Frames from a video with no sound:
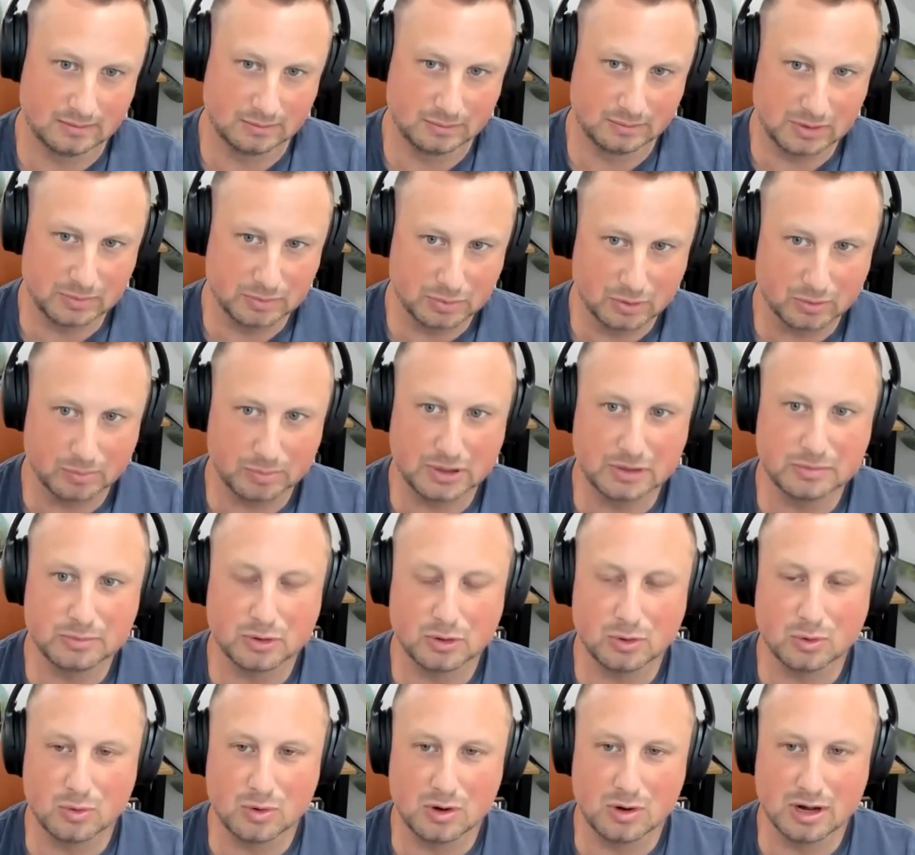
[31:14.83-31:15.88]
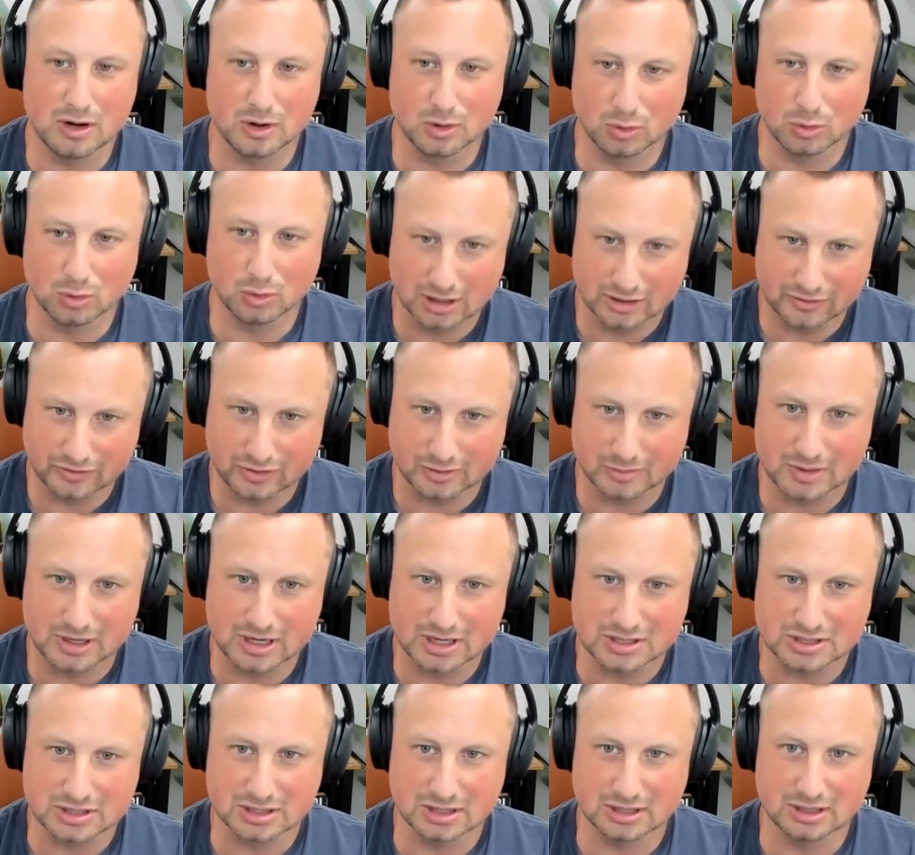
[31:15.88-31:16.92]
People want real
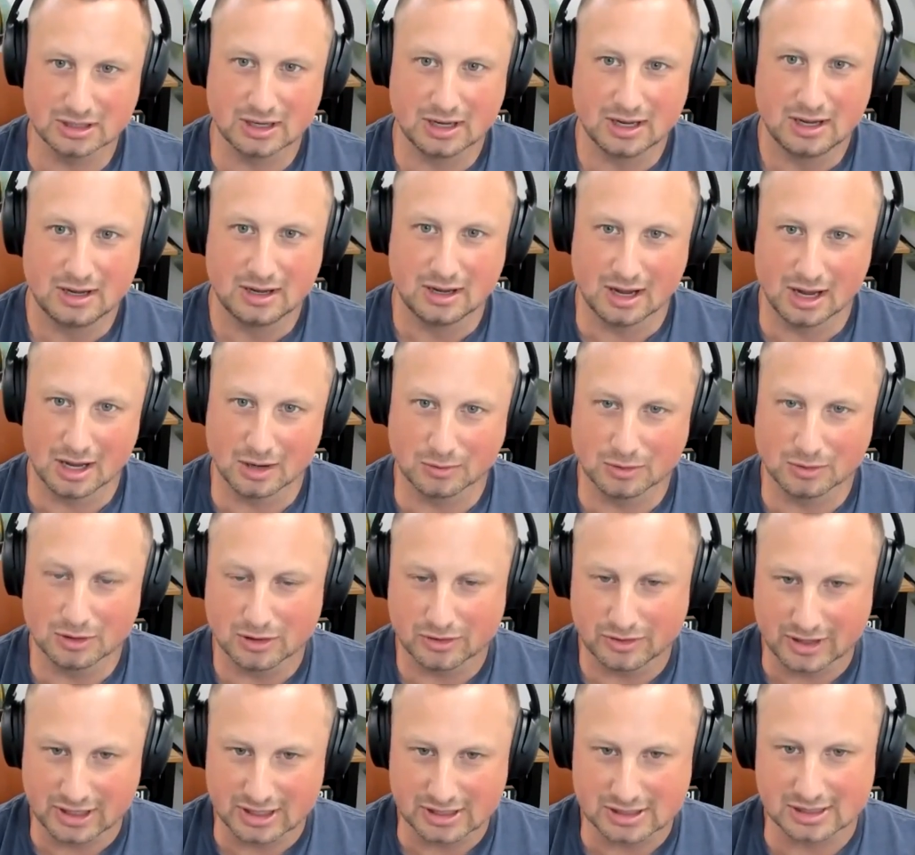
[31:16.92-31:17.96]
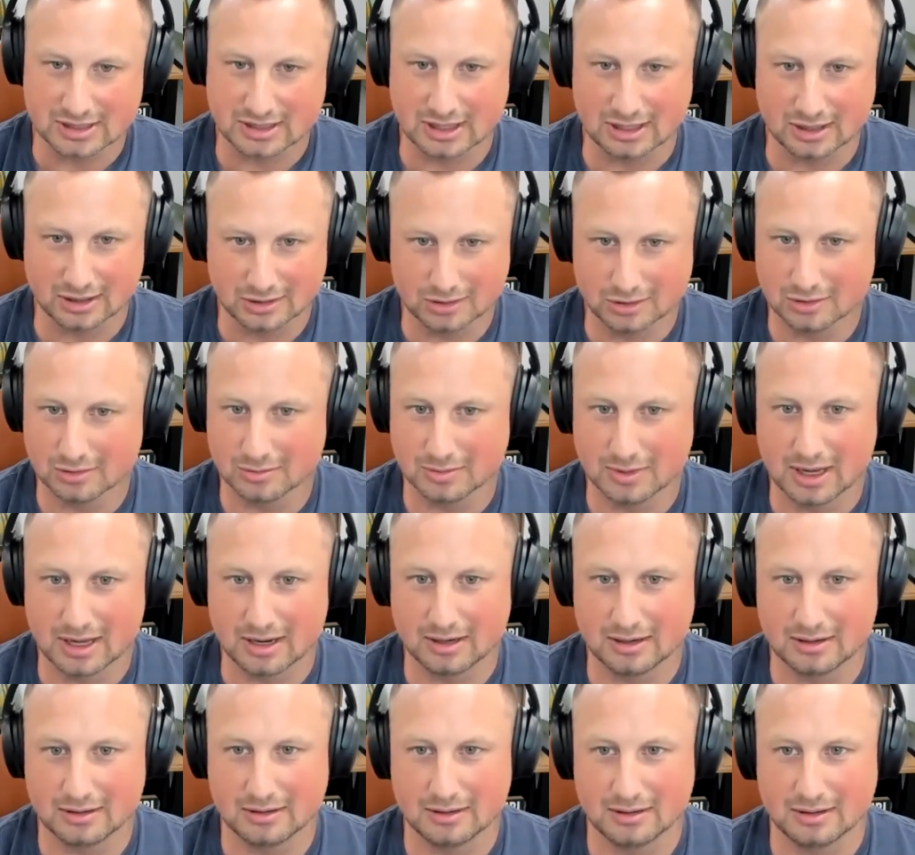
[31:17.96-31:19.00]
information and real things that they can do about
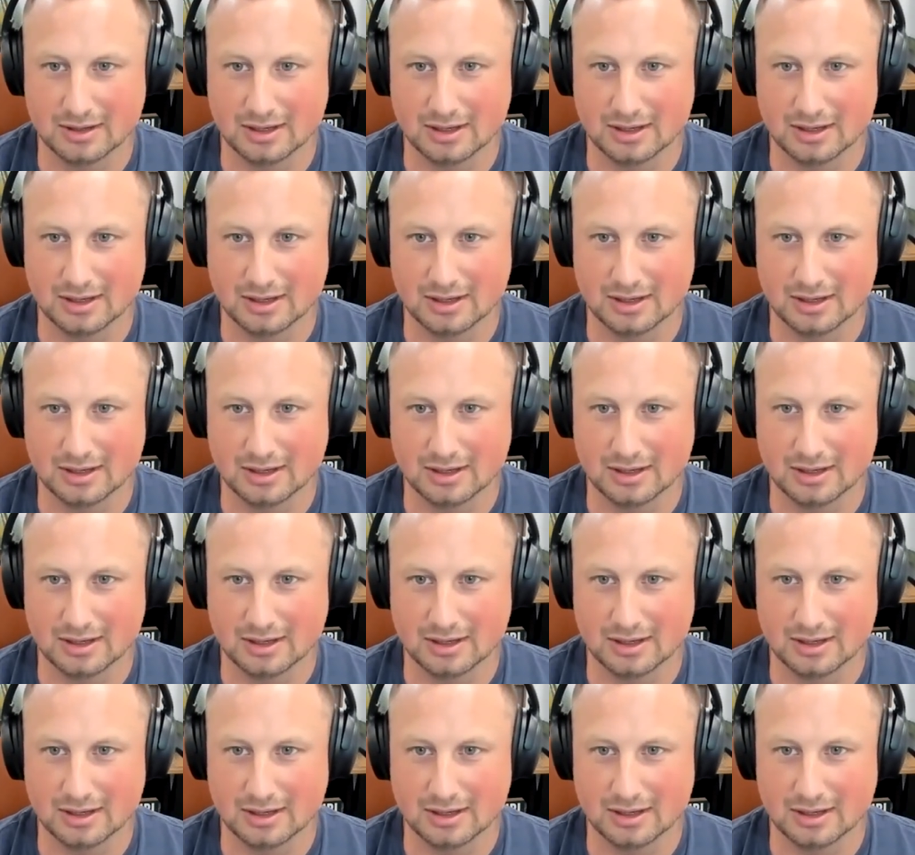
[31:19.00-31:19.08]
it.